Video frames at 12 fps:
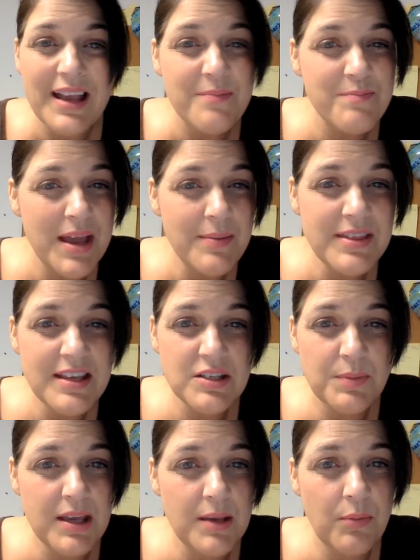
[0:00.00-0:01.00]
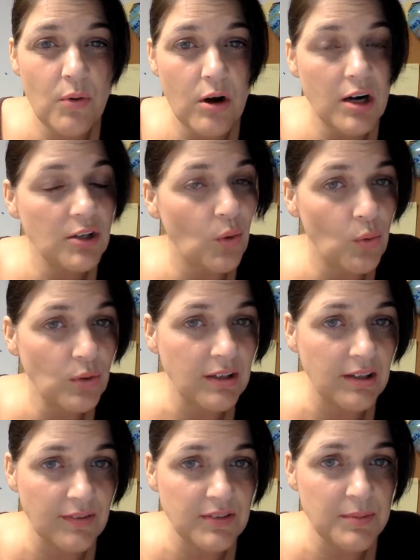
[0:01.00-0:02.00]
maybe these people aren't old
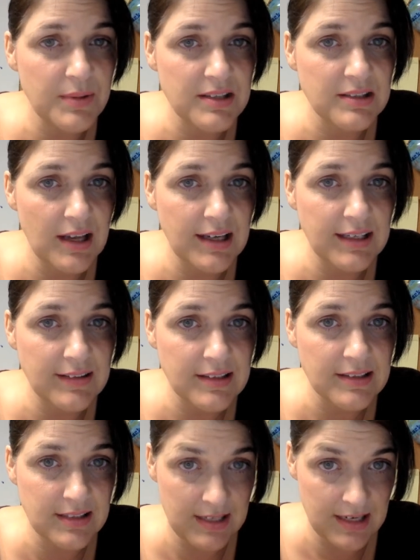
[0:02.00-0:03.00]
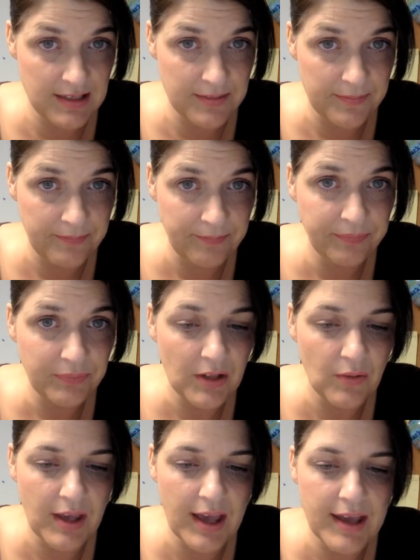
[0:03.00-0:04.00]
enough to be signing this deed.
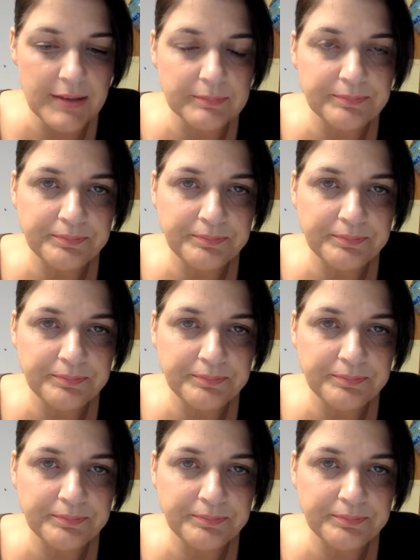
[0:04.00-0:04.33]
Okay?